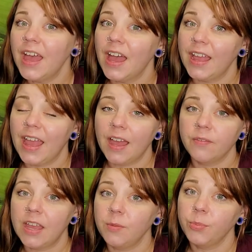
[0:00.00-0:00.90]
I have
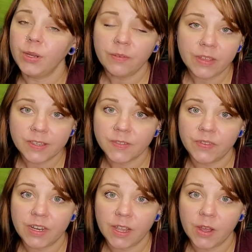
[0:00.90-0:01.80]
a previous
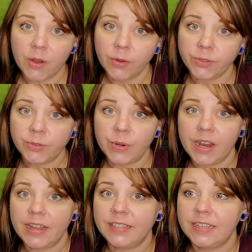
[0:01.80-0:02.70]
video to where
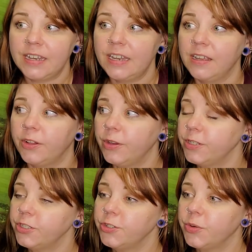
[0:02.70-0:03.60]
I did an
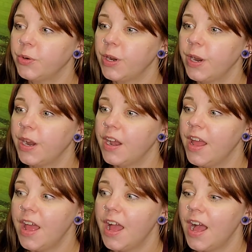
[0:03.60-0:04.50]
enclosure tour
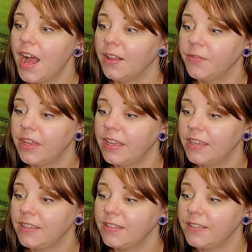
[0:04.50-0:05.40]
of
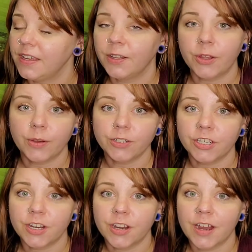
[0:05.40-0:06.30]
his
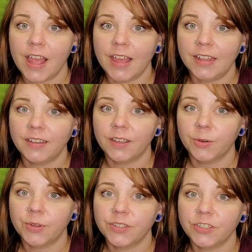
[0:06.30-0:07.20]
enclosure, and it
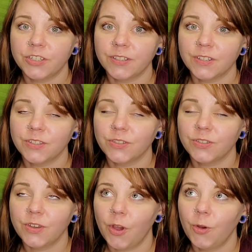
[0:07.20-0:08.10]
was
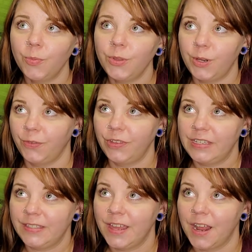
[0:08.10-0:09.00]
just so beautifully
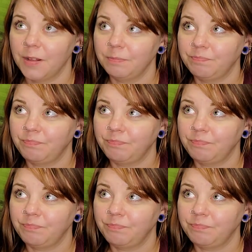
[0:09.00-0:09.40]
set up.